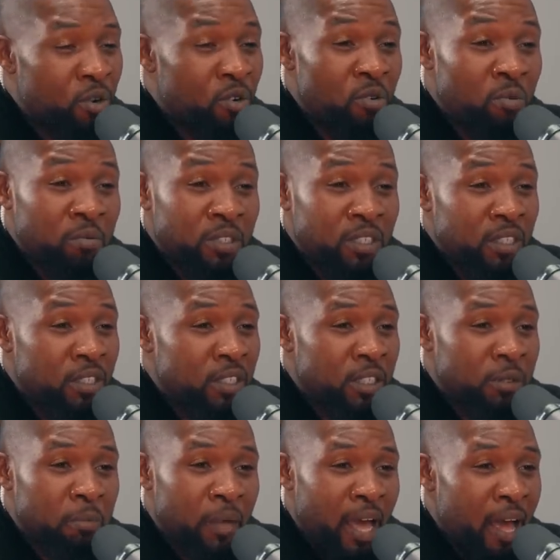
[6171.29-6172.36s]
boom, she
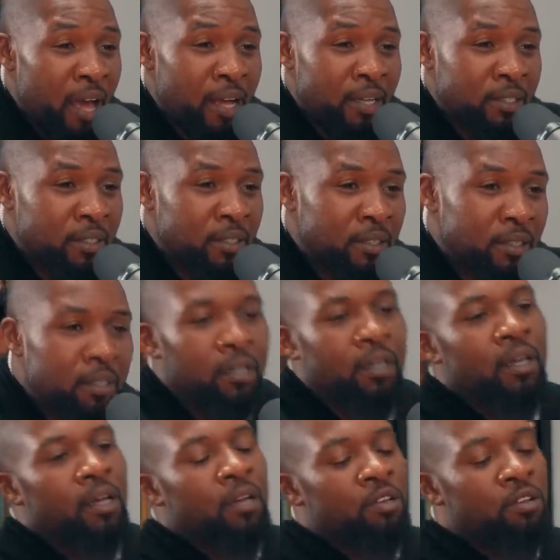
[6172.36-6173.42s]
just passed.
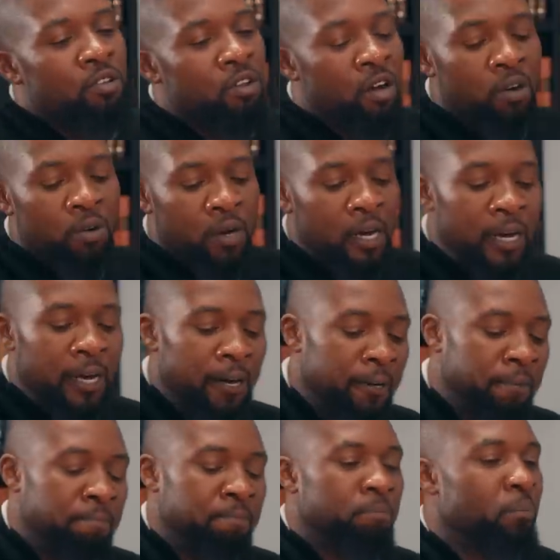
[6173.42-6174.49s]
You know,
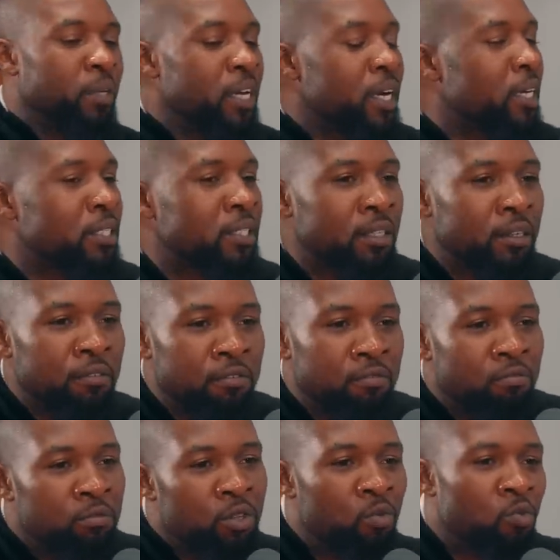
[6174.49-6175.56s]
um, because
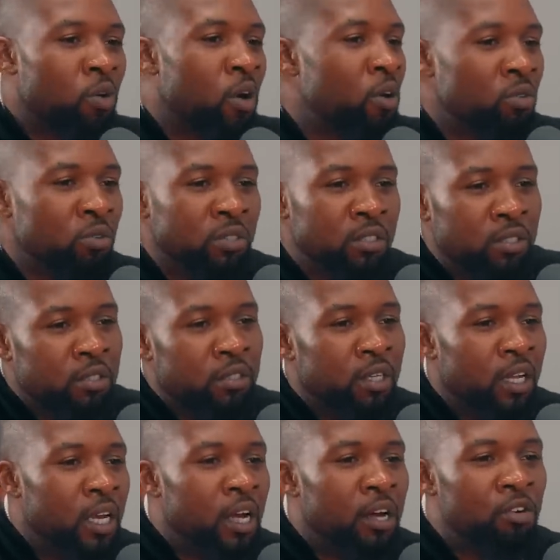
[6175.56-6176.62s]
of the
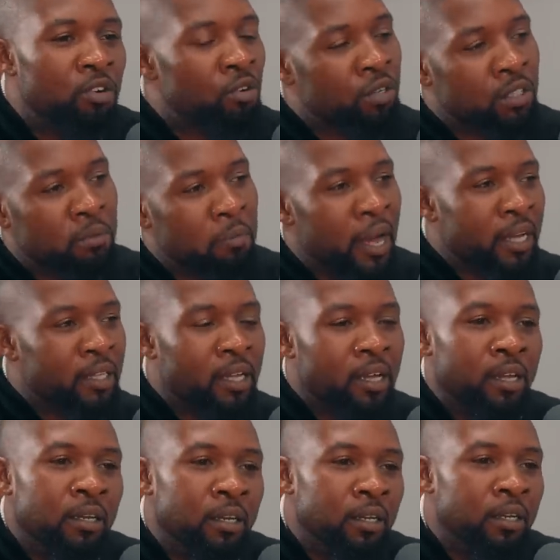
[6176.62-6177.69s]
roads in Honduras back
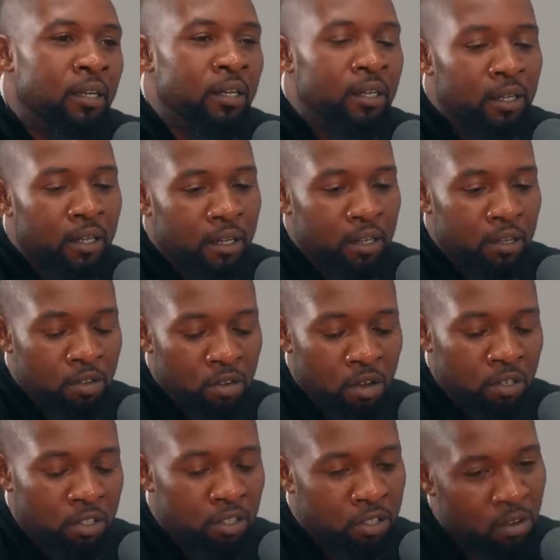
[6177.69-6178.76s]
then, you
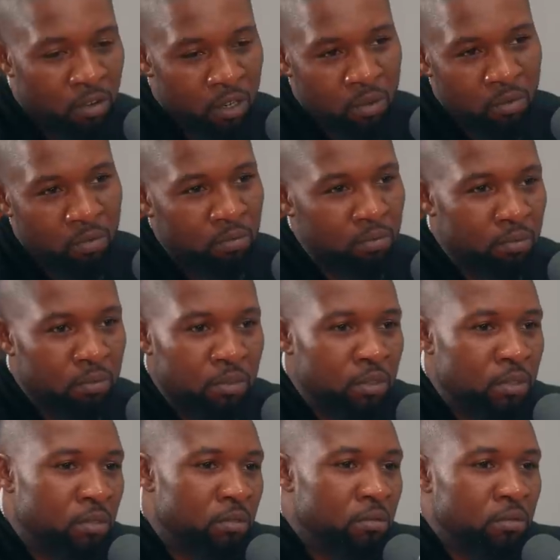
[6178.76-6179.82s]
know, it's only
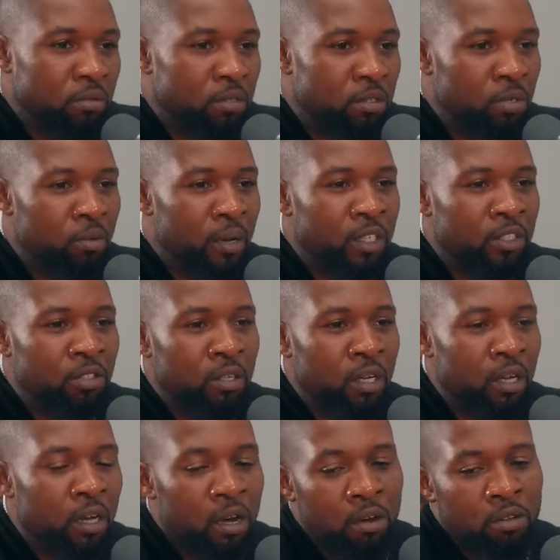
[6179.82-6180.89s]
two ways
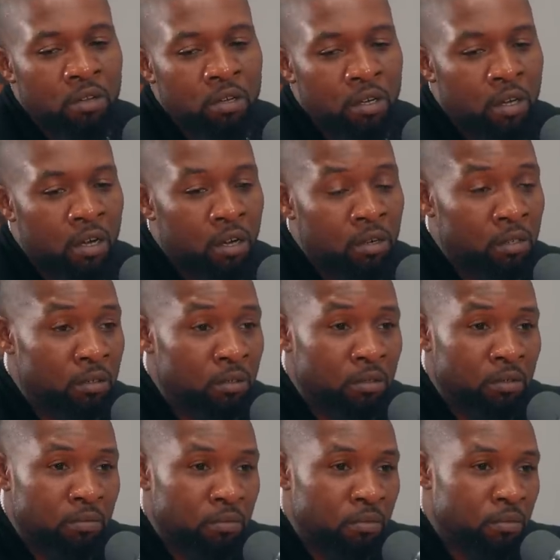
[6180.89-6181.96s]
you can go. You could go
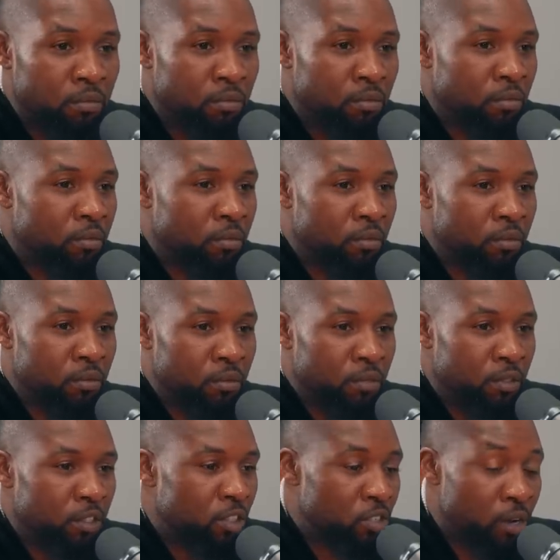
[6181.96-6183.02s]

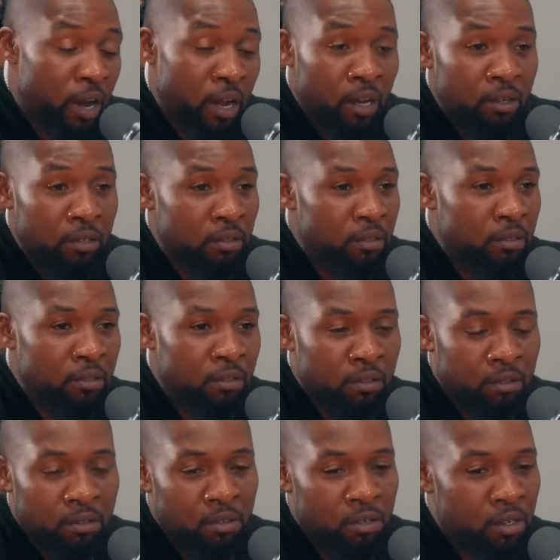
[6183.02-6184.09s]
straight,
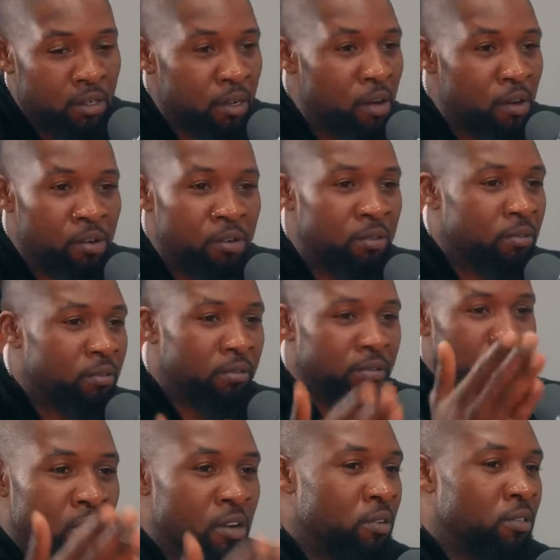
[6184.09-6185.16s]
you could go
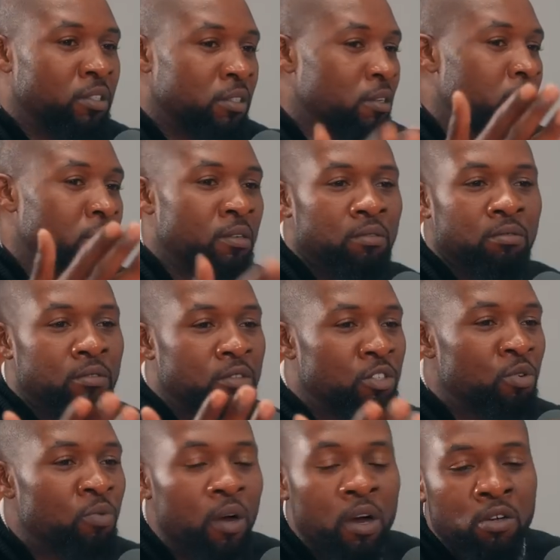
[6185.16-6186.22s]
you know, it's only
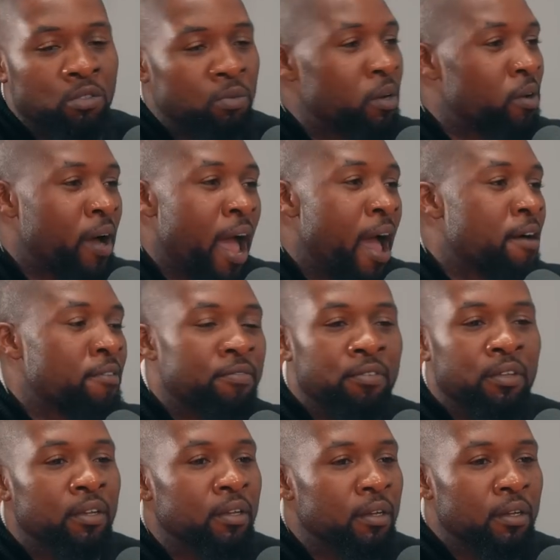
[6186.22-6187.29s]
two roads. We don't
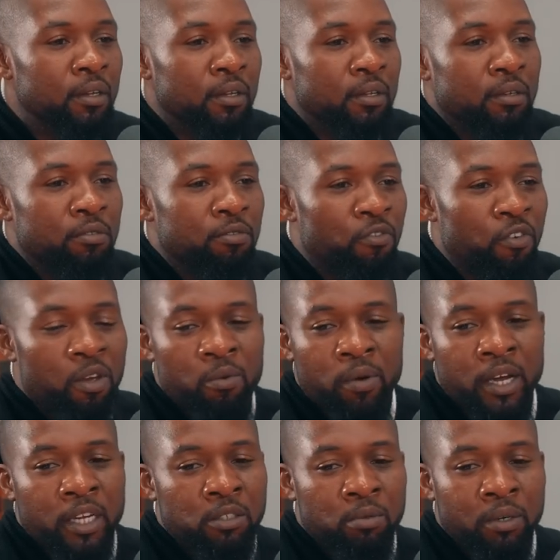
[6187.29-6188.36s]
have
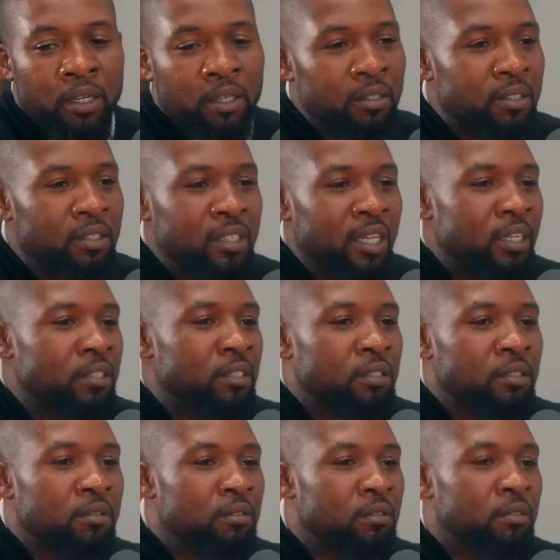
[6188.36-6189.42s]
freeways with
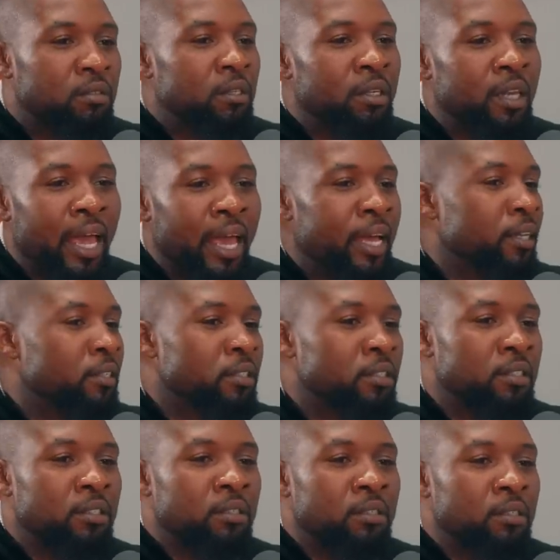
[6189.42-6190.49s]
six
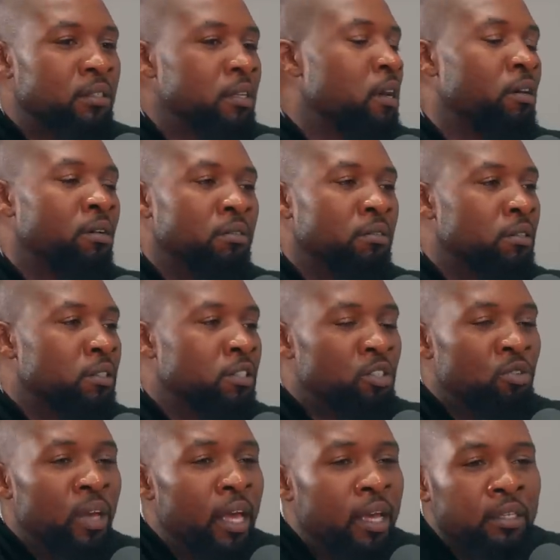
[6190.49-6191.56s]
lanes. right. No,
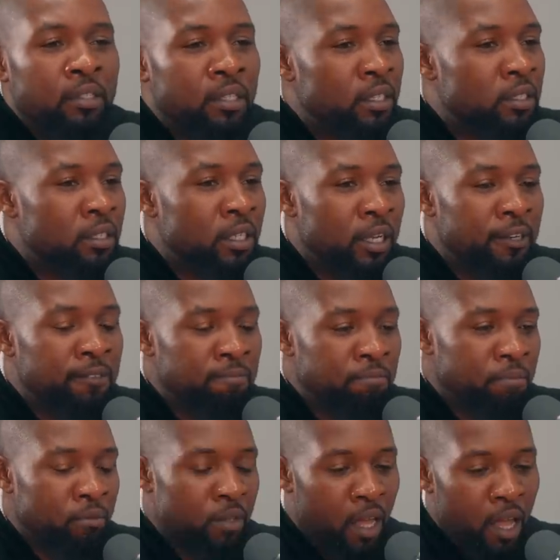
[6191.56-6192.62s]
it's two lanes. That's it.
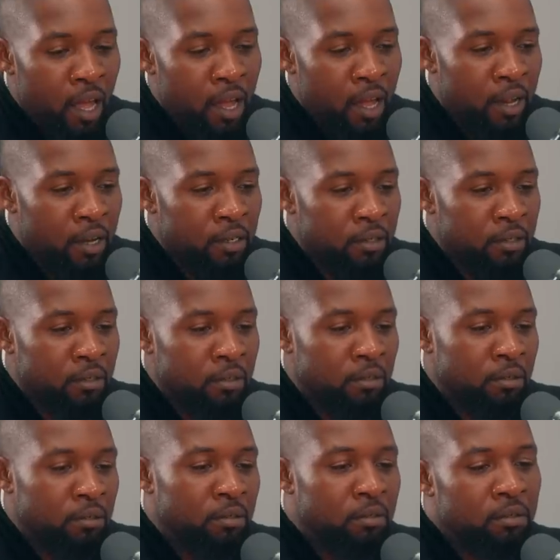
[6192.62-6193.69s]
And
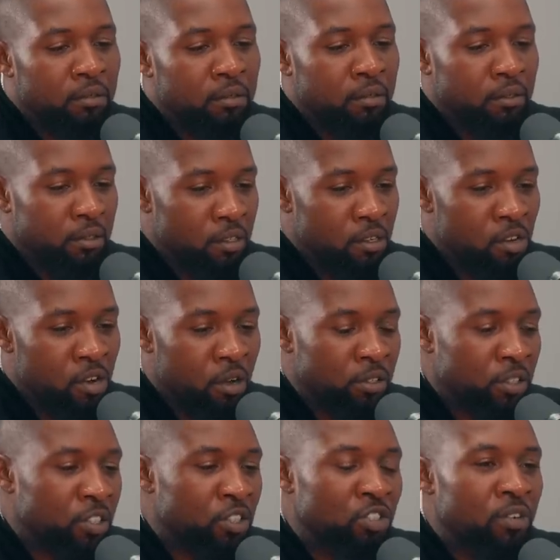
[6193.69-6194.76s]
you
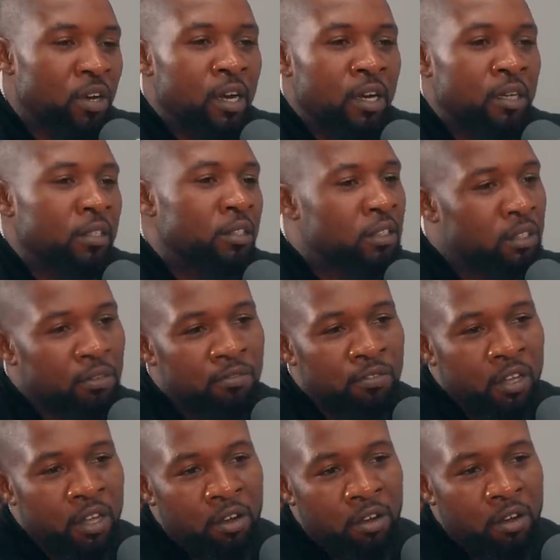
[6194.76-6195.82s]
know, it was a truck. She
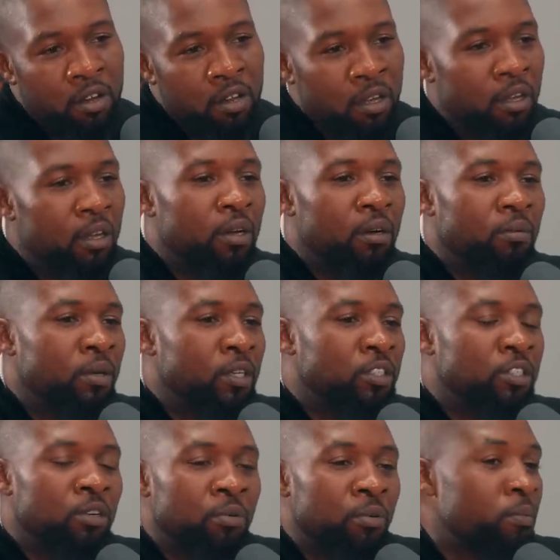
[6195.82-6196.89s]
veered,
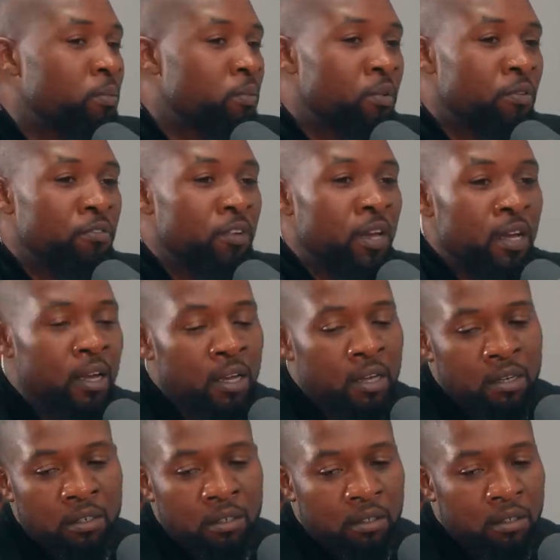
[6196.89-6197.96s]
went into a
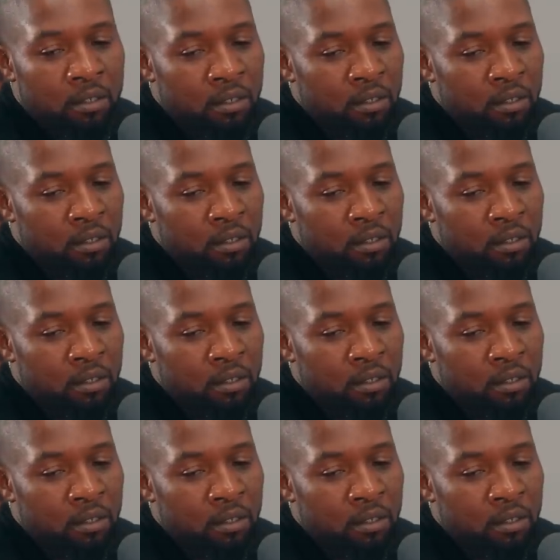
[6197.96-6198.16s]
ravine.